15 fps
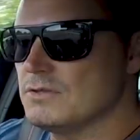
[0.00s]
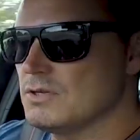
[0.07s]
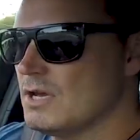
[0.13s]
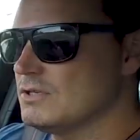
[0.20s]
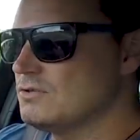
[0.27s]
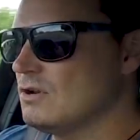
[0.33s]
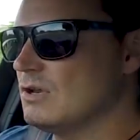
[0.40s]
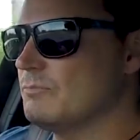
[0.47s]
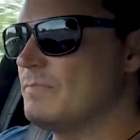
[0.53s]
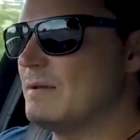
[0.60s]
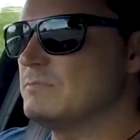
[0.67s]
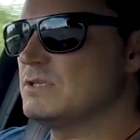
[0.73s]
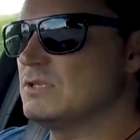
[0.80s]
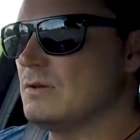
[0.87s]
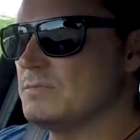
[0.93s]
hydraulic
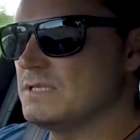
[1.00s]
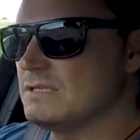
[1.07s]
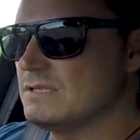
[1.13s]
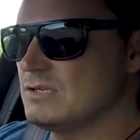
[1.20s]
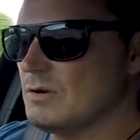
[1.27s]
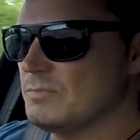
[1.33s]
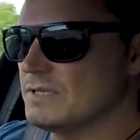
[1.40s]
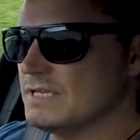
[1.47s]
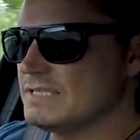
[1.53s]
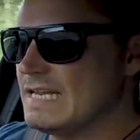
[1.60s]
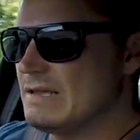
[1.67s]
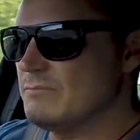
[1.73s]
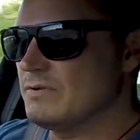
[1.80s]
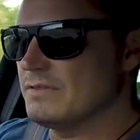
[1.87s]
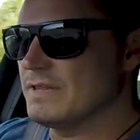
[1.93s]
bump stops at the top of the damper,